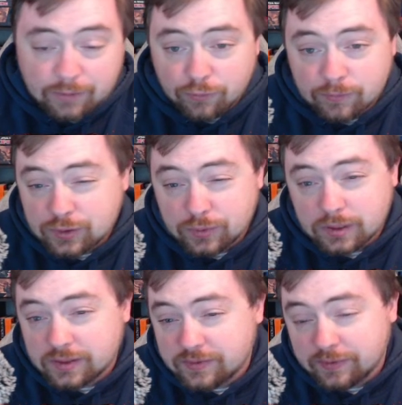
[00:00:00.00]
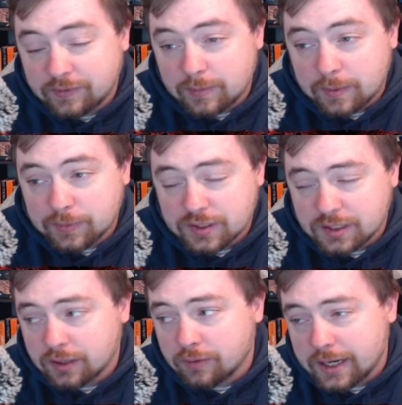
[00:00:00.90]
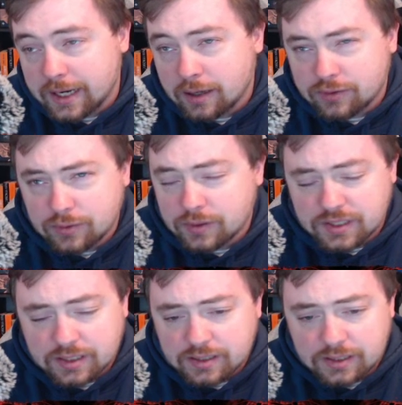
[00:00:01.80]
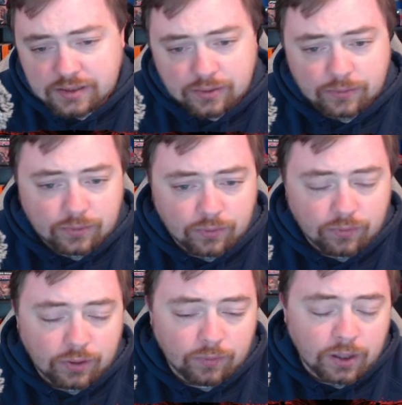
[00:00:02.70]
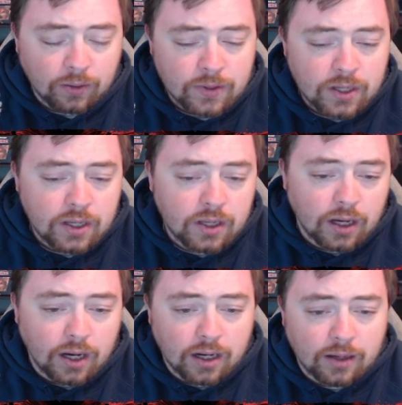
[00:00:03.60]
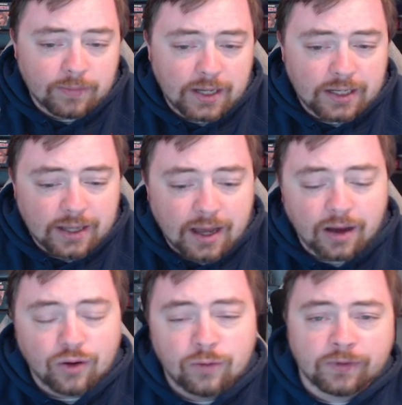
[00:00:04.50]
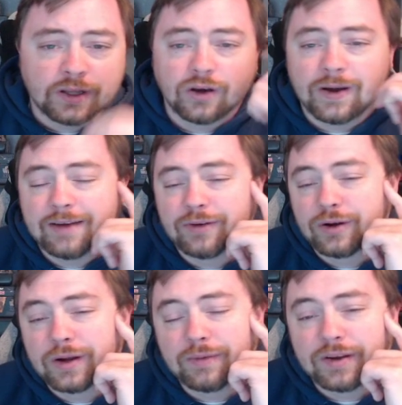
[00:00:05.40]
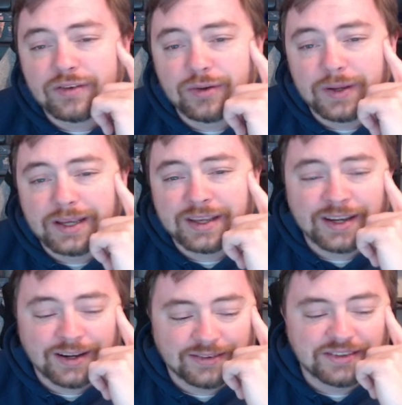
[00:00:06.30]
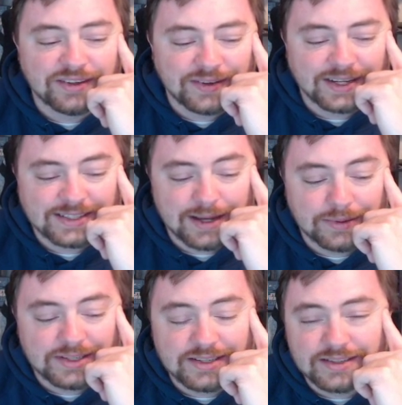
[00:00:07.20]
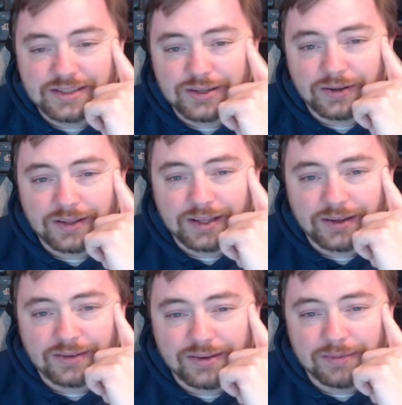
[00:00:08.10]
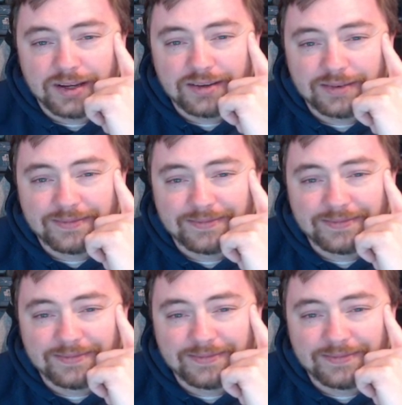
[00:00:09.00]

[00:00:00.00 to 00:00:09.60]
We have over 250 members in there right now, 260, so doing really well. And yeah, hopefully y'all have a great rest of your weekend, and I'll see y'all next time on TCG Talk. Thank y'all so much.